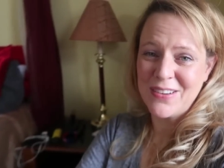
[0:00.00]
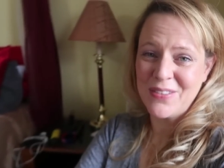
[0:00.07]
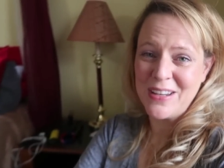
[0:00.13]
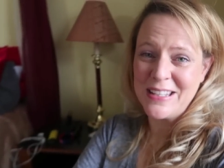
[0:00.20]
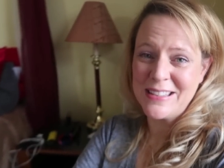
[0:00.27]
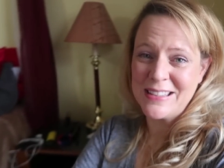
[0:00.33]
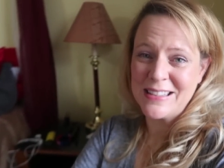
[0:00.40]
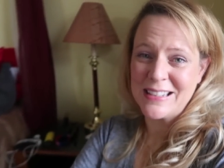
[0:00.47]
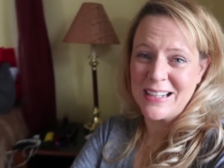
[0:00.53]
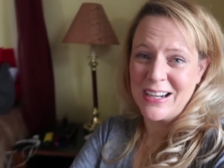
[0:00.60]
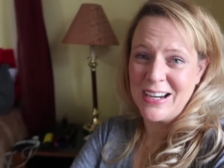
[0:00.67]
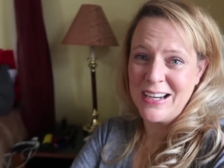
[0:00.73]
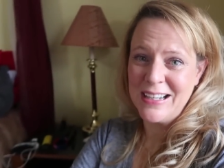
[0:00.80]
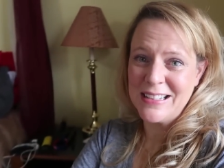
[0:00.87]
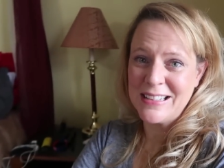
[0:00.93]
so we
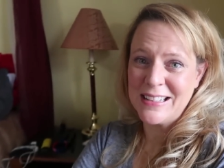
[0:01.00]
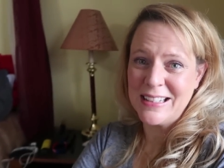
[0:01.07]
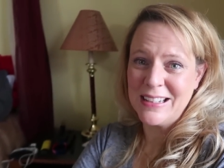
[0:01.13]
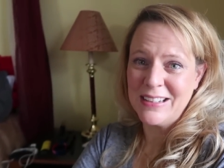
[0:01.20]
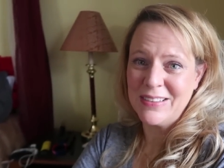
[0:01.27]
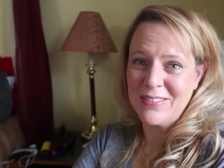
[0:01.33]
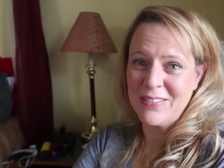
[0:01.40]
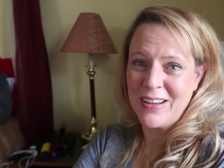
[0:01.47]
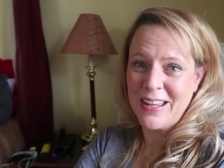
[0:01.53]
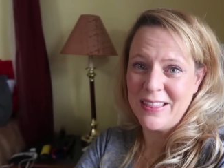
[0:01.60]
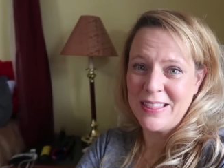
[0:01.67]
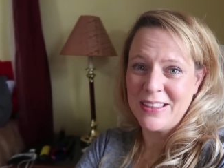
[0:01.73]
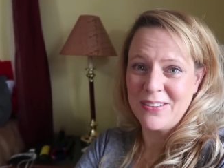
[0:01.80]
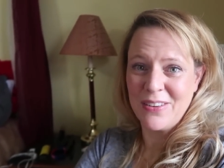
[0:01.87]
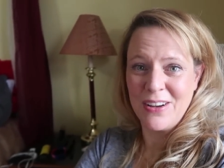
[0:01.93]
start
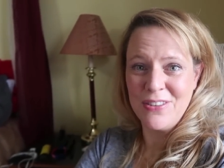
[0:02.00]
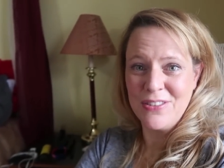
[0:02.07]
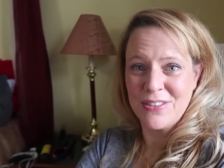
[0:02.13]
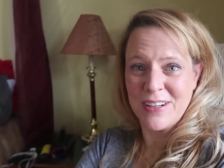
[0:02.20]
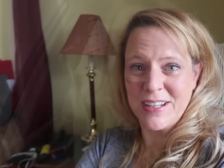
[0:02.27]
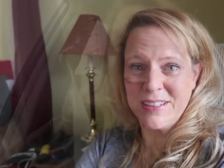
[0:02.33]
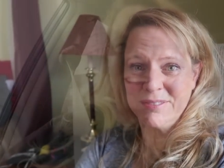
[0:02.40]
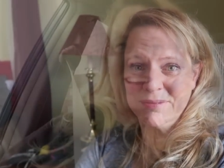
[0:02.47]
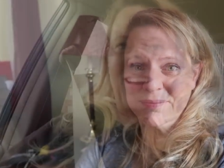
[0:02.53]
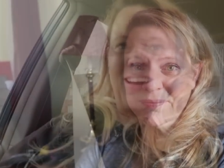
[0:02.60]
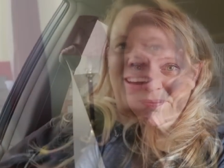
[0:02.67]
with the grocery.